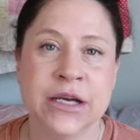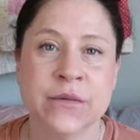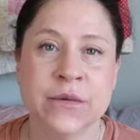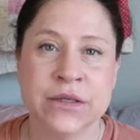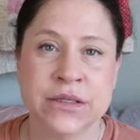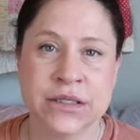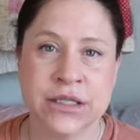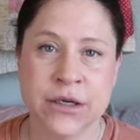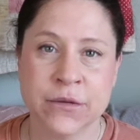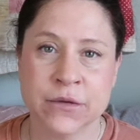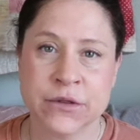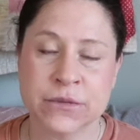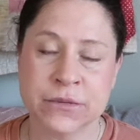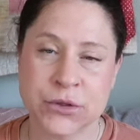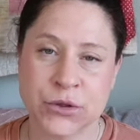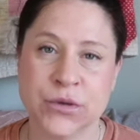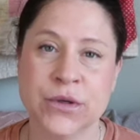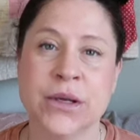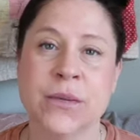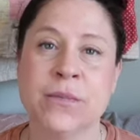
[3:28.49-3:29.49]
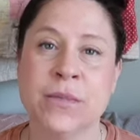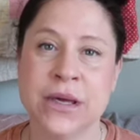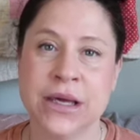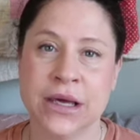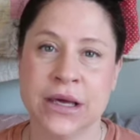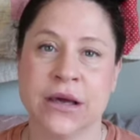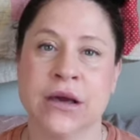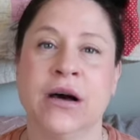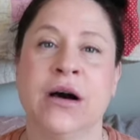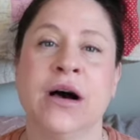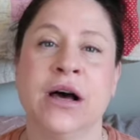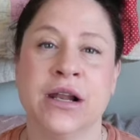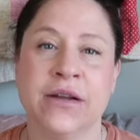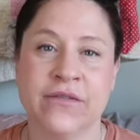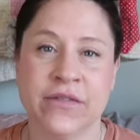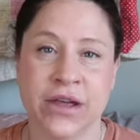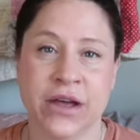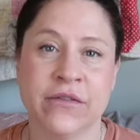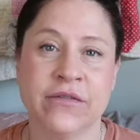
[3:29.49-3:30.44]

It was, it was between me and God of,